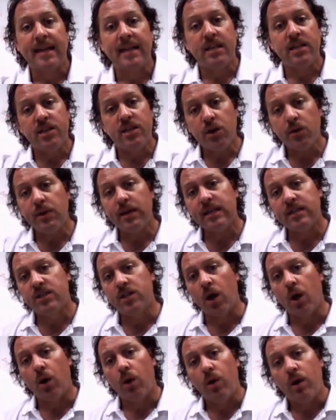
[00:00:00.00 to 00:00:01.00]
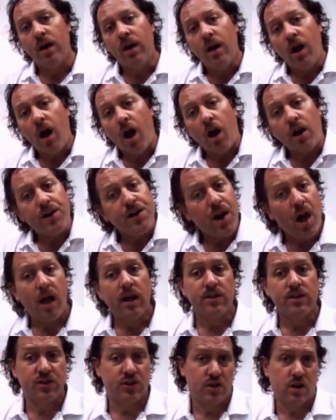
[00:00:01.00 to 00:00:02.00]
And in doing so, are
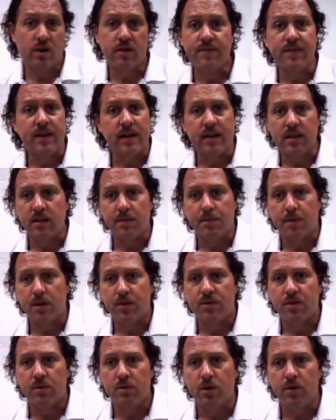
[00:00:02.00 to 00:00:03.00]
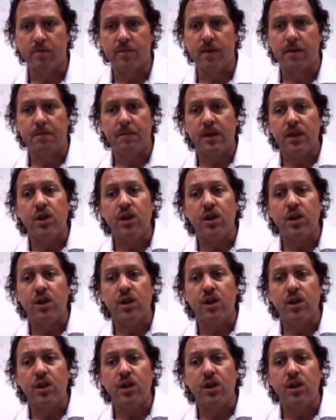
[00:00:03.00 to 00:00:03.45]
not serving the birther movement,